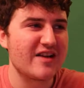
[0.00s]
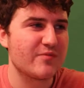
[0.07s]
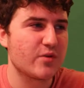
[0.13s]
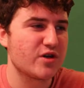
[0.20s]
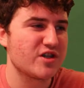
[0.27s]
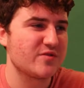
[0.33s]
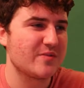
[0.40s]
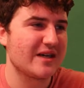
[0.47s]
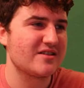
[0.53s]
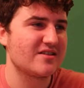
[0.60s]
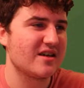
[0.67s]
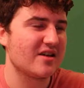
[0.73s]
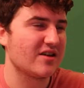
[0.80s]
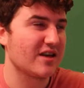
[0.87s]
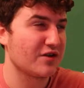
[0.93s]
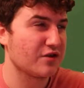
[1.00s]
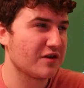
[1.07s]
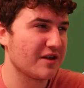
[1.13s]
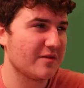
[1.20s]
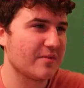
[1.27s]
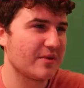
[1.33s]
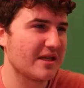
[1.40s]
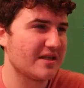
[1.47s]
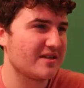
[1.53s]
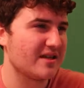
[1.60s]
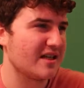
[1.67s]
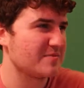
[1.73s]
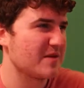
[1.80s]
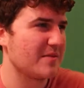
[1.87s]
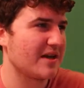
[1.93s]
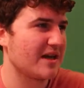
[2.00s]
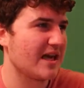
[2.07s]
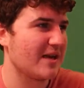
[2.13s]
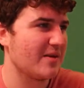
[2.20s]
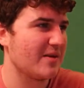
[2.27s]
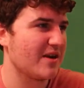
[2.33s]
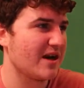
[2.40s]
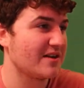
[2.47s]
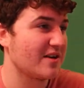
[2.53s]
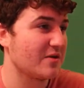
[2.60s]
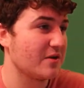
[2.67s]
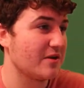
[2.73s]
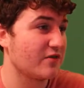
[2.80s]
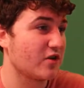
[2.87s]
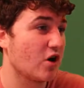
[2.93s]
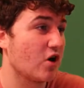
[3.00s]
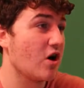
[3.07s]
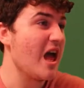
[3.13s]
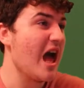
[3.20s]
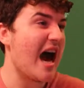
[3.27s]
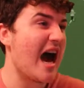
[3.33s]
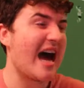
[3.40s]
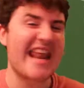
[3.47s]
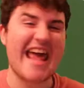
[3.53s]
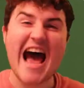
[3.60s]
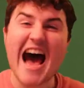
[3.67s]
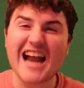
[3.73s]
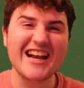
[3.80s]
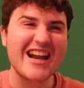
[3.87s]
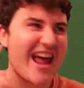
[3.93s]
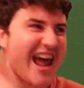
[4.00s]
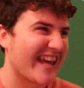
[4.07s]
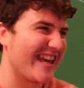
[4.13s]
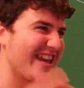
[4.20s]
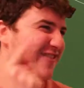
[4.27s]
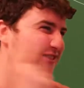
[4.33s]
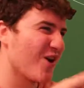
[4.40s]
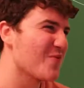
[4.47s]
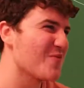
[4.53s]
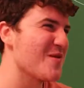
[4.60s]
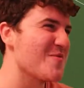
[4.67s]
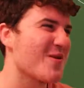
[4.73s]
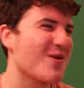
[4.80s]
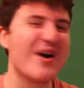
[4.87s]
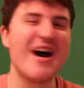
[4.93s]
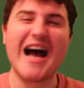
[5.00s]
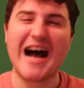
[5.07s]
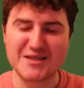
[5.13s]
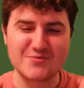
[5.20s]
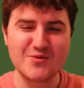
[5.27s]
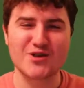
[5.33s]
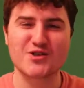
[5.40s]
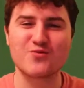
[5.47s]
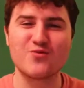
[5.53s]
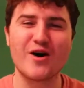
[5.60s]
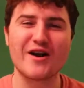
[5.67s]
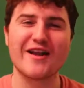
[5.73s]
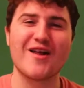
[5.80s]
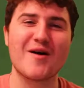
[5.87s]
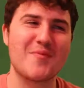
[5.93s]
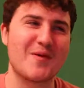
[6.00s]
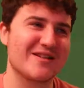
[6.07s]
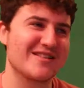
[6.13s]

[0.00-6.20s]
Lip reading: points behind Celtic. I don't think they play today. This might be a game in hand that we've got. And Aaron Hickey, of all people, has put us 1-0 up at